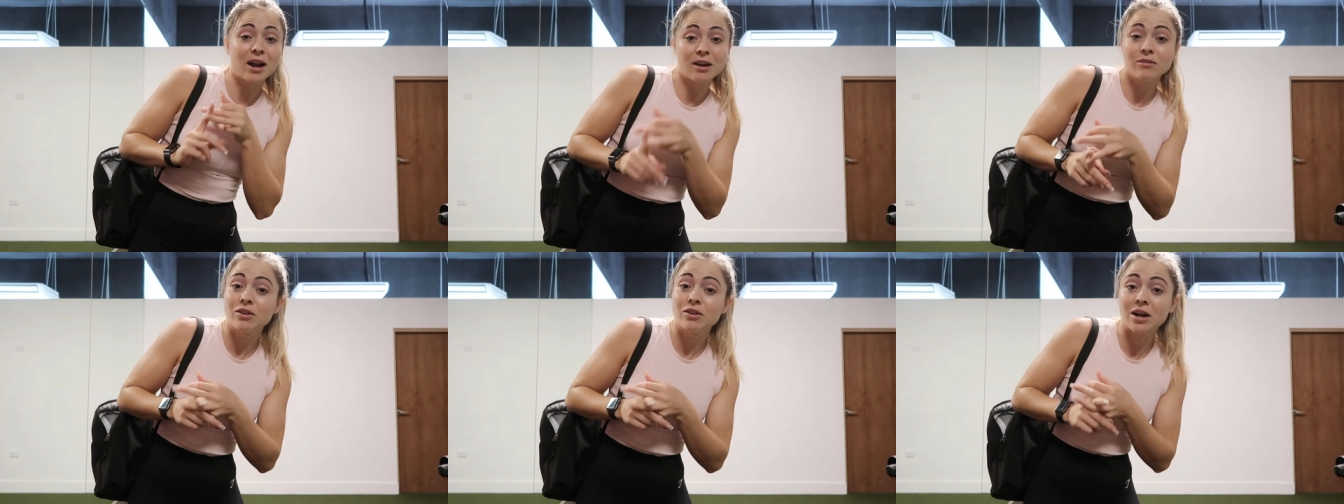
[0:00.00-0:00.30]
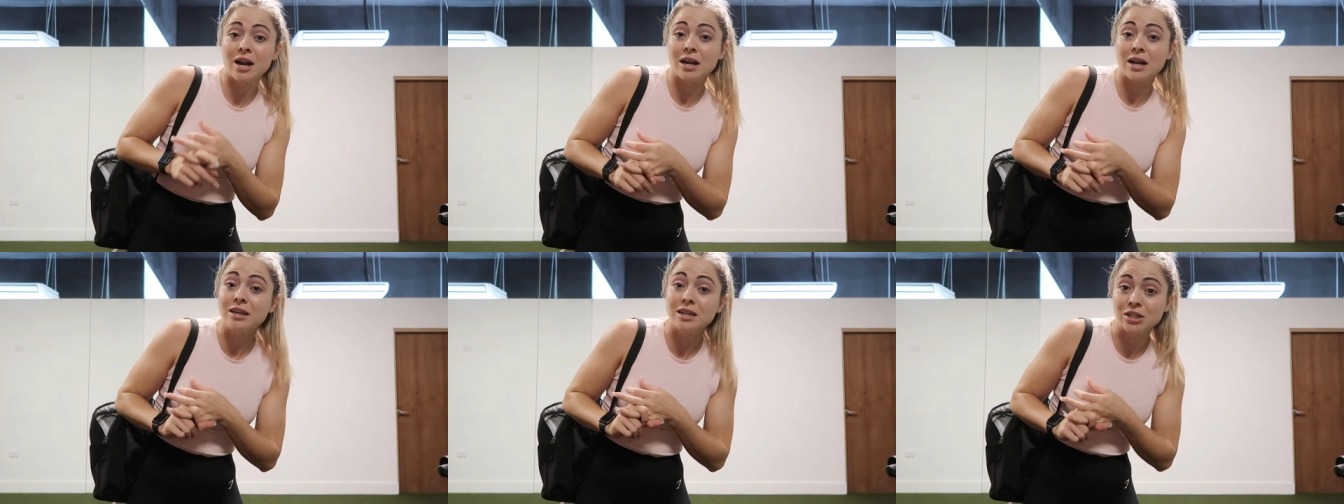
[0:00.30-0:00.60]
ever
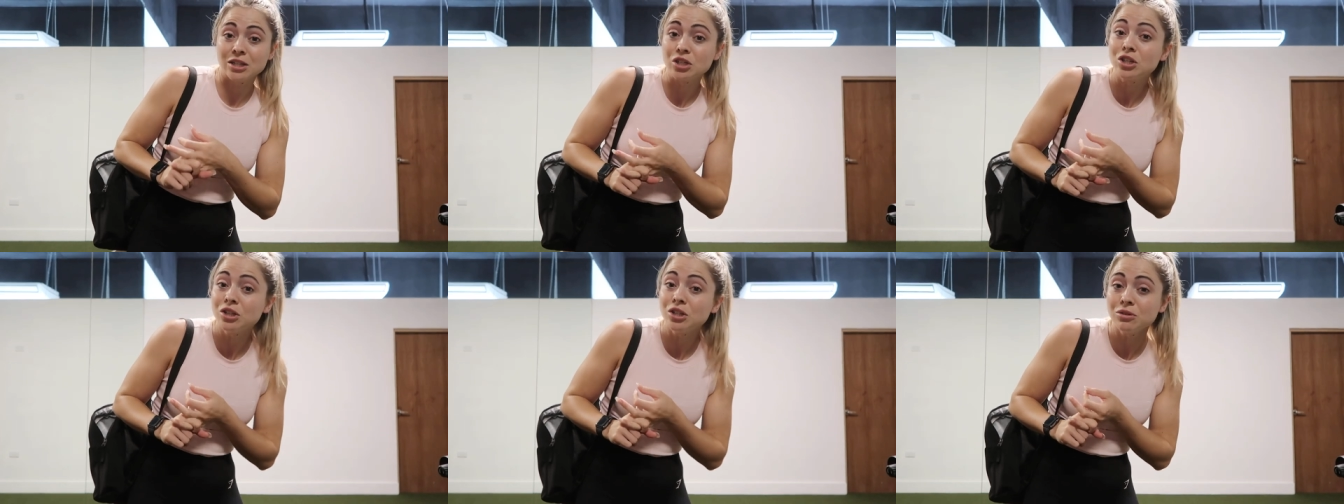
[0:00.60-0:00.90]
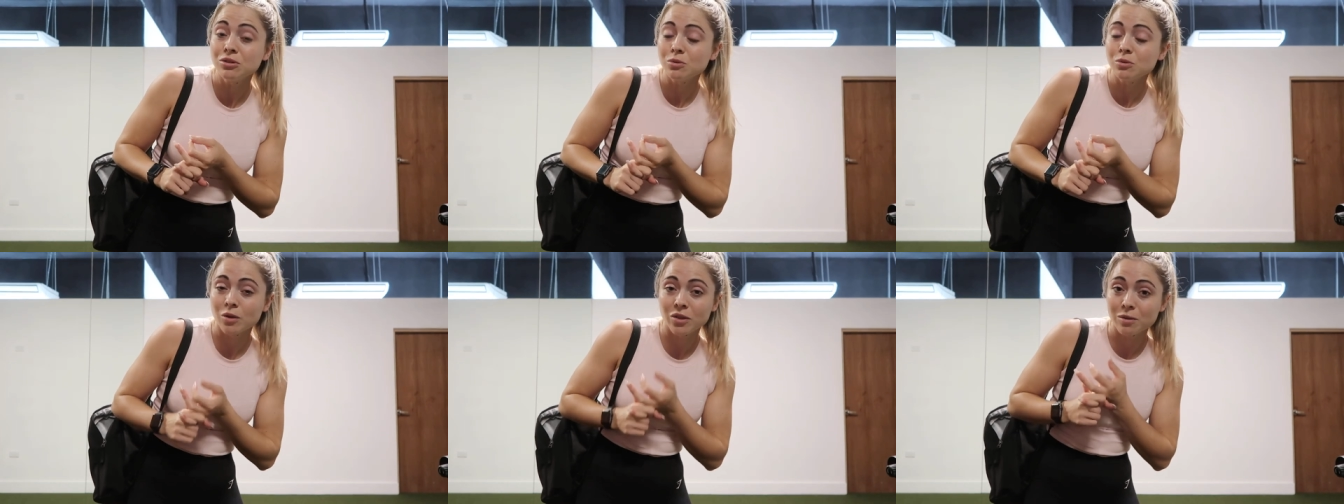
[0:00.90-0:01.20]
had
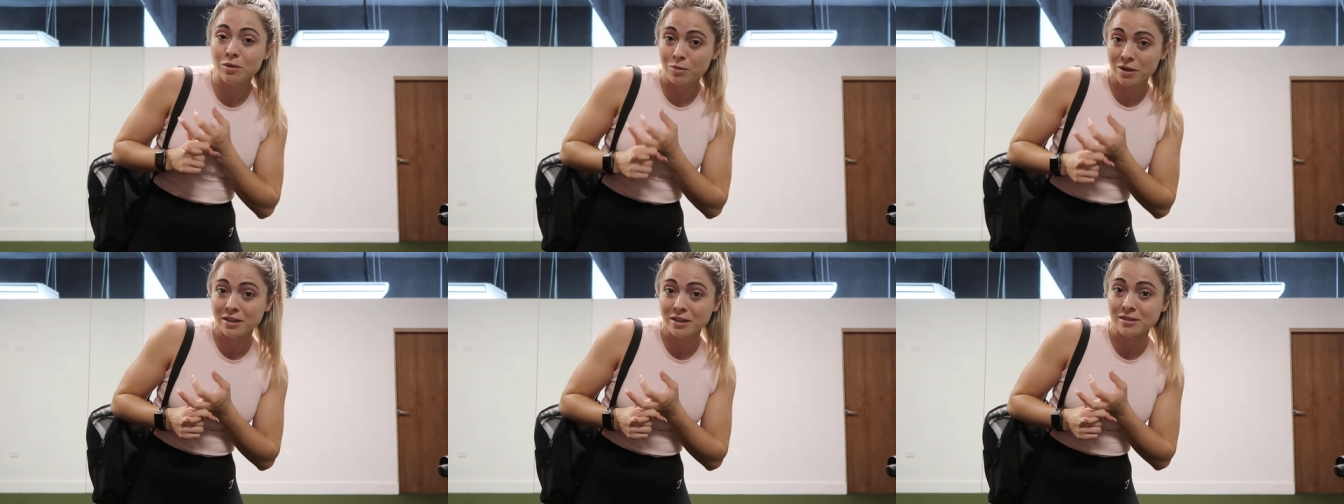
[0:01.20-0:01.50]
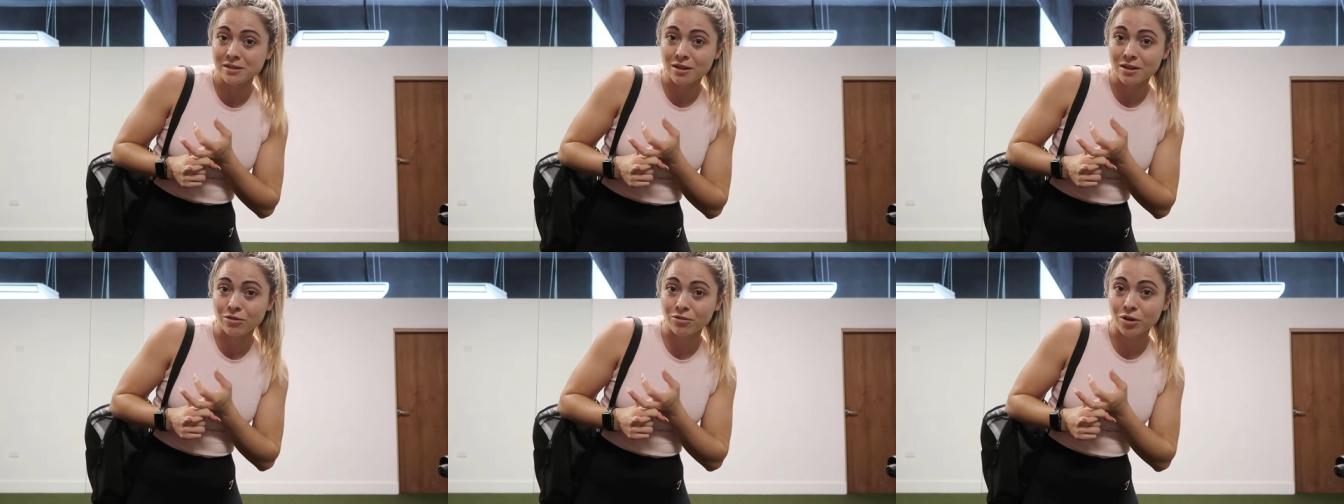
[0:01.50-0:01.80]
issues with it being
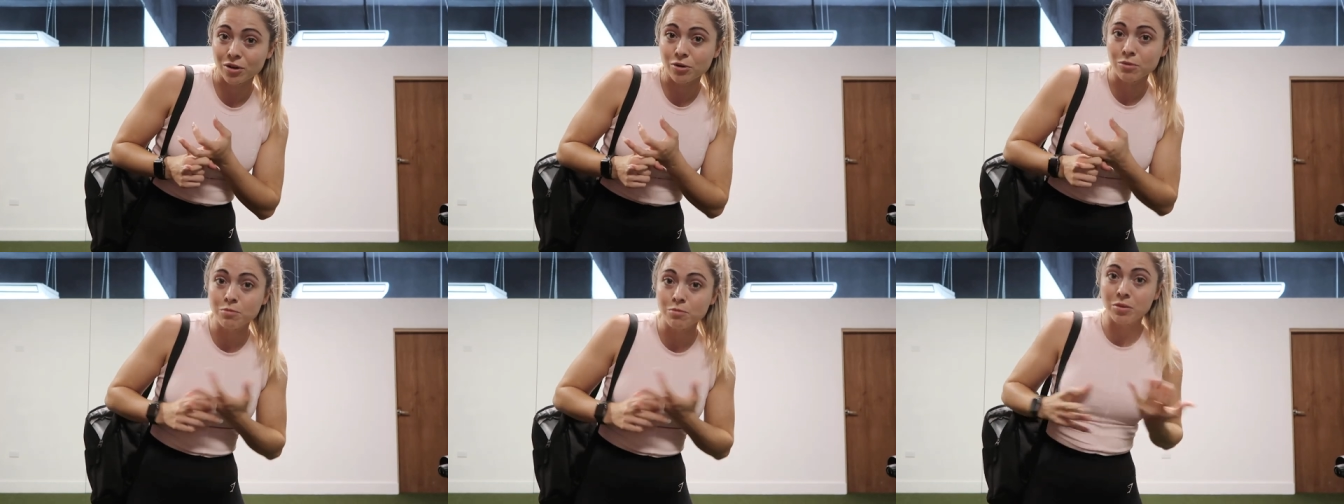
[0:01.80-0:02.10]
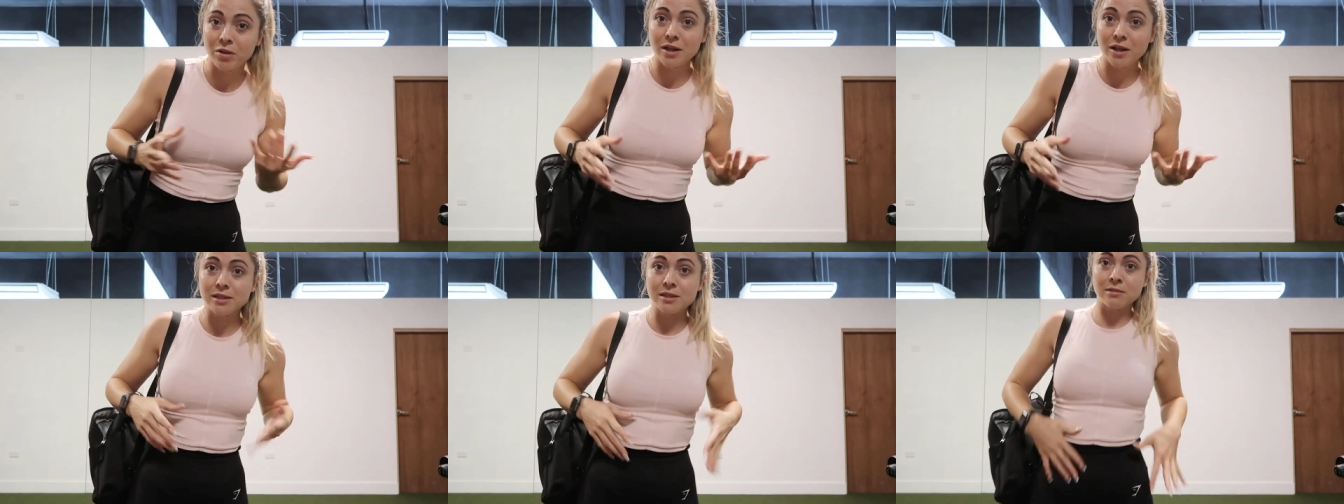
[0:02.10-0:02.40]
see-through.
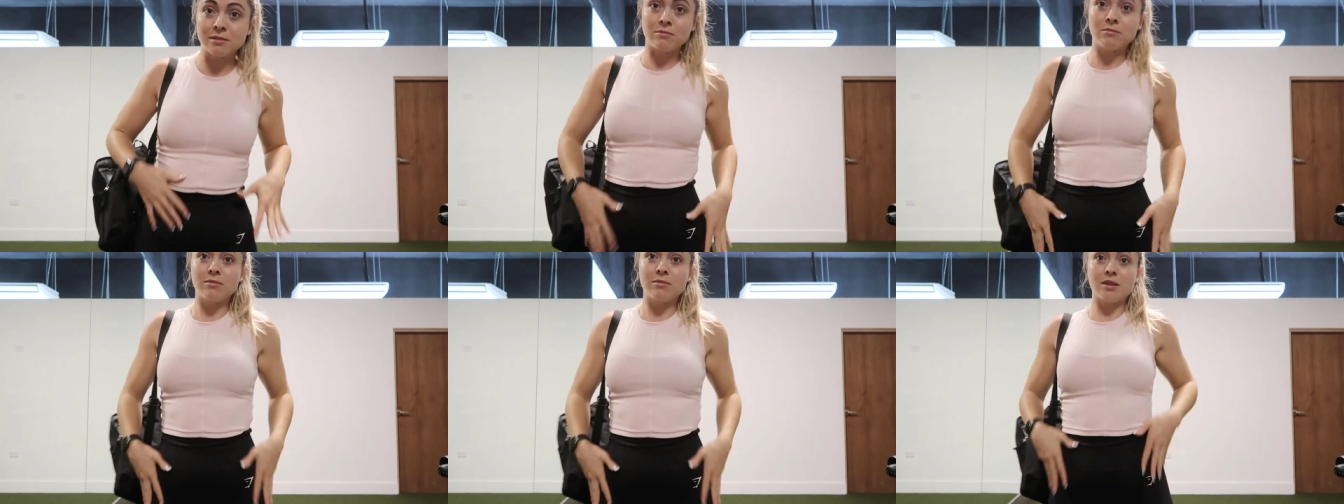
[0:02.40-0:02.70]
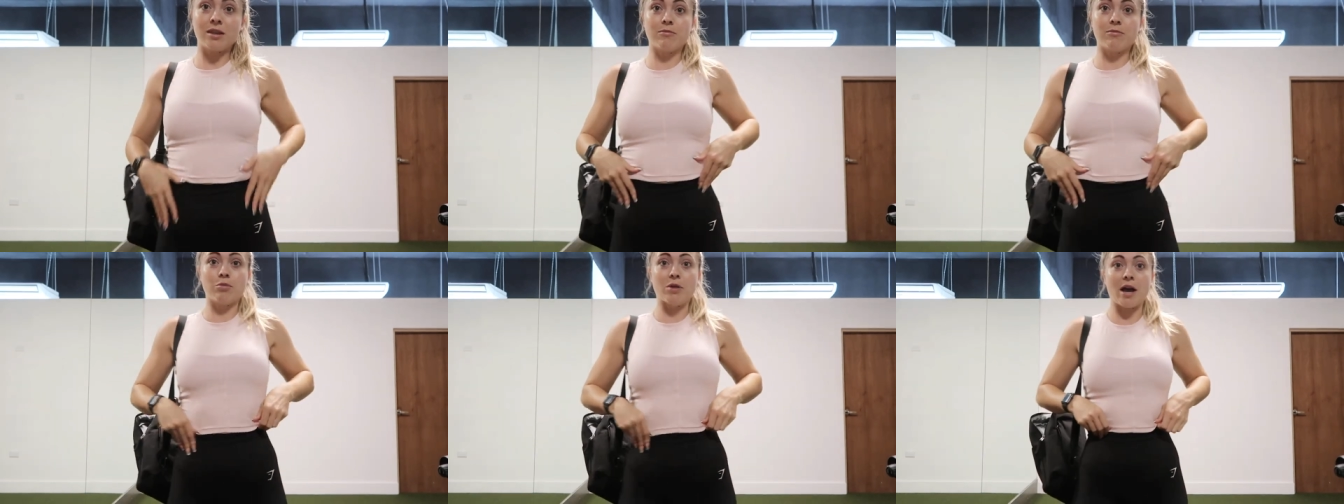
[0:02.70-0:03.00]
Plus,
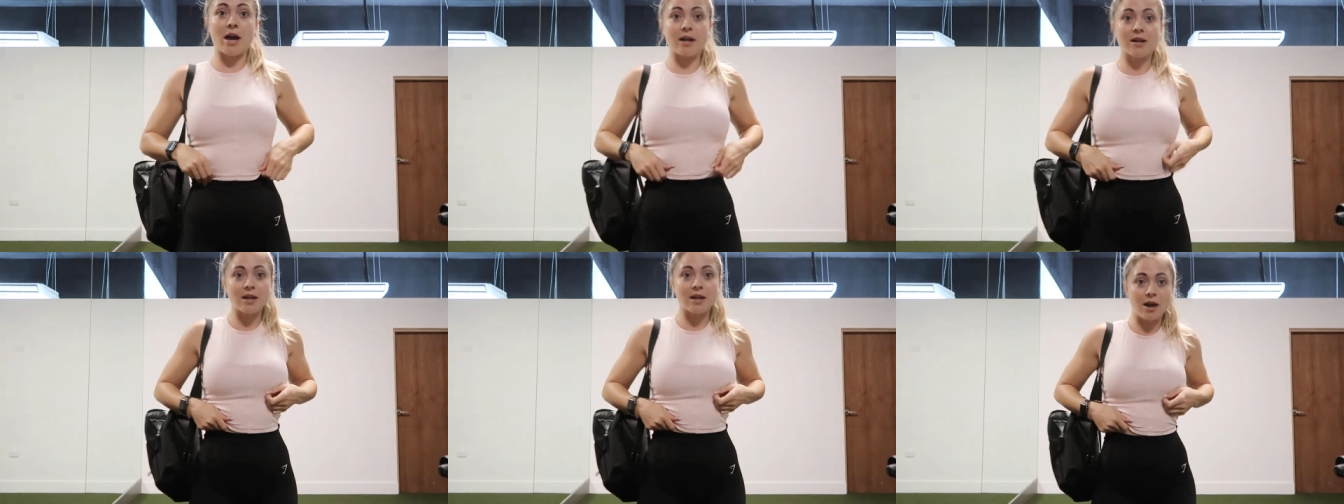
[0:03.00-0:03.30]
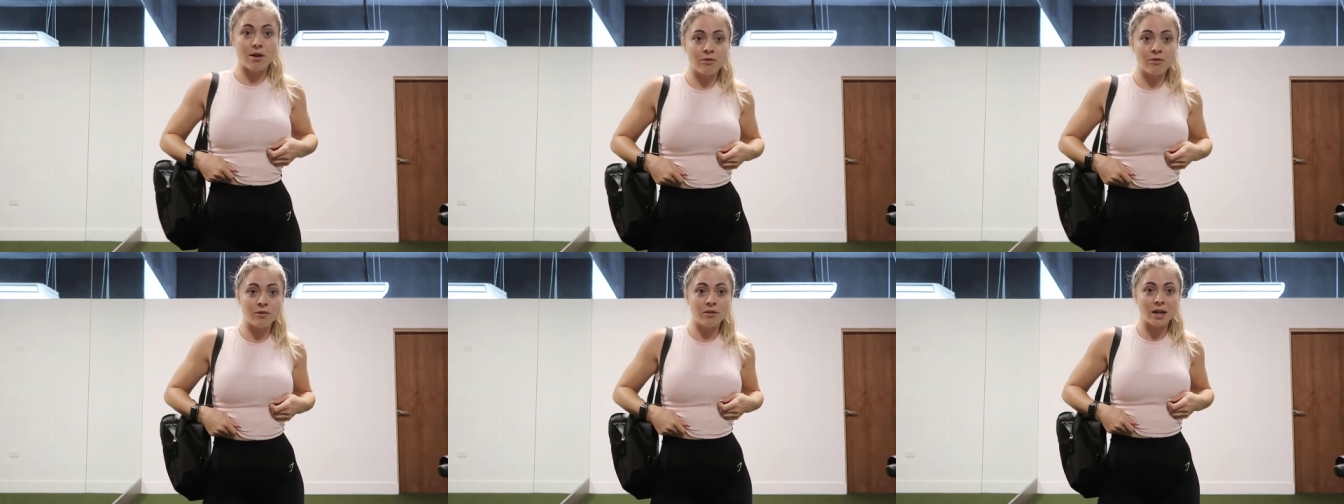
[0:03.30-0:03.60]
they have black
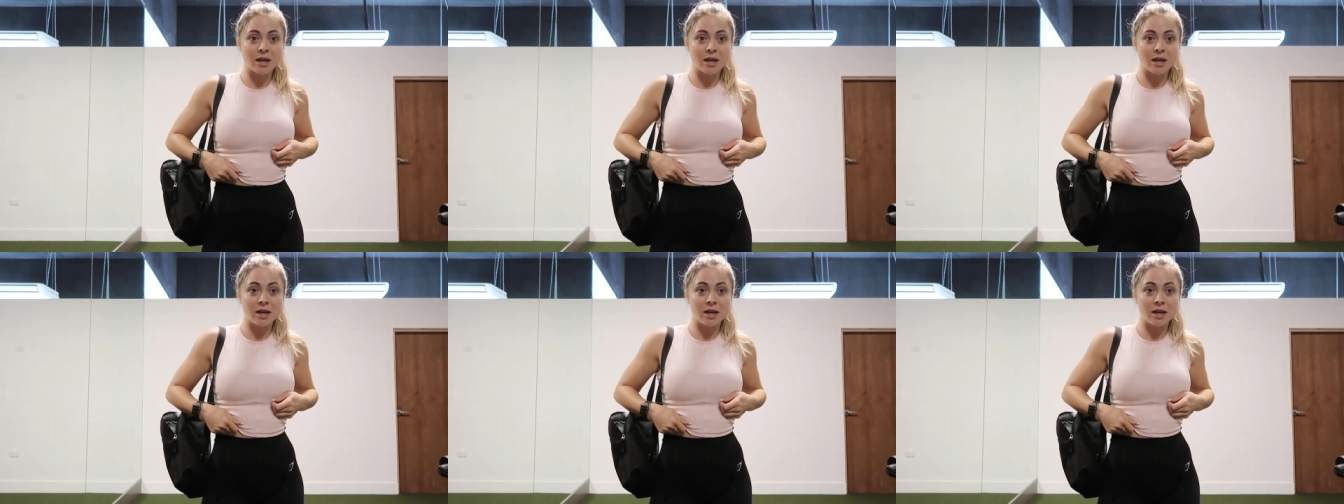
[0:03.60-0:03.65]
now.